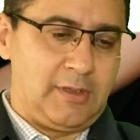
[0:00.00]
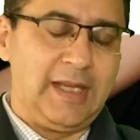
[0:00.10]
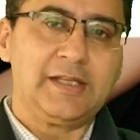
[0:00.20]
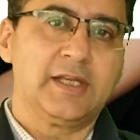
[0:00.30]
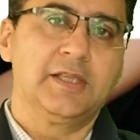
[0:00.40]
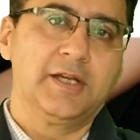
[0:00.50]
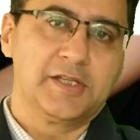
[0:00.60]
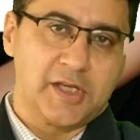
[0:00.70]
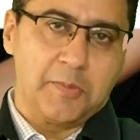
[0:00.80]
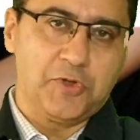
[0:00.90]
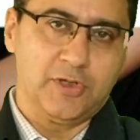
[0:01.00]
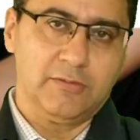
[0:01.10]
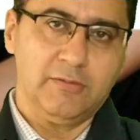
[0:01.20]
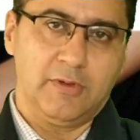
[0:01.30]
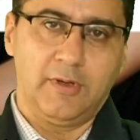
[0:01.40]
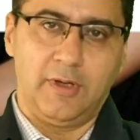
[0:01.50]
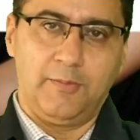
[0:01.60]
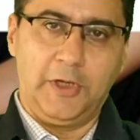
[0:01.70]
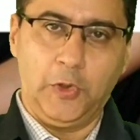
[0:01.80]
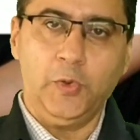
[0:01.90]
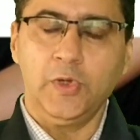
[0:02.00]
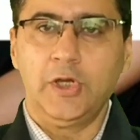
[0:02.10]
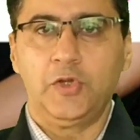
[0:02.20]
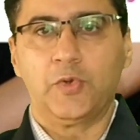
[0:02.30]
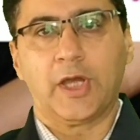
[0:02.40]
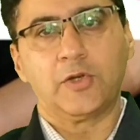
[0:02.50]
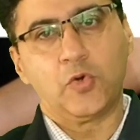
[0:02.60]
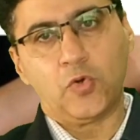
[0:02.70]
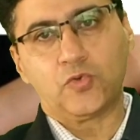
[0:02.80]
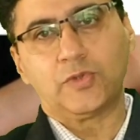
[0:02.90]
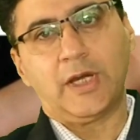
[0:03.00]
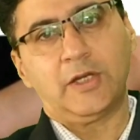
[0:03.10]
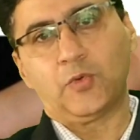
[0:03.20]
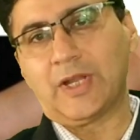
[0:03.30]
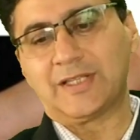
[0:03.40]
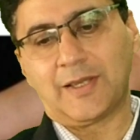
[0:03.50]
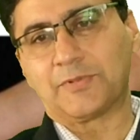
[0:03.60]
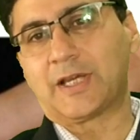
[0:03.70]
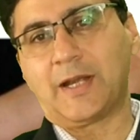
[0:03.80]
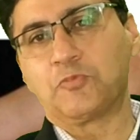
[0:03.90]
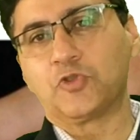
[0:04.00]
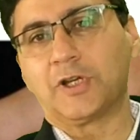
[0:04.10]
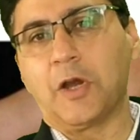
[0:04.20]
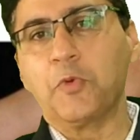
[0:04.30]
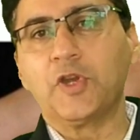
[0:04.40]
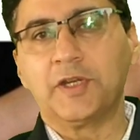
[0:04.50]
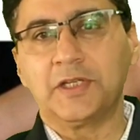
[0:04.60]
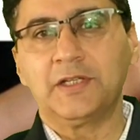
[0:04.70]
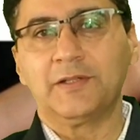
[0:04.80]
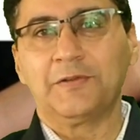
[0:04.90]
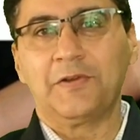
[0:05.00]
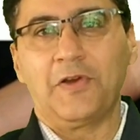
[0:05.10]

links in the description uh, below you can go to that you can subscribe to the community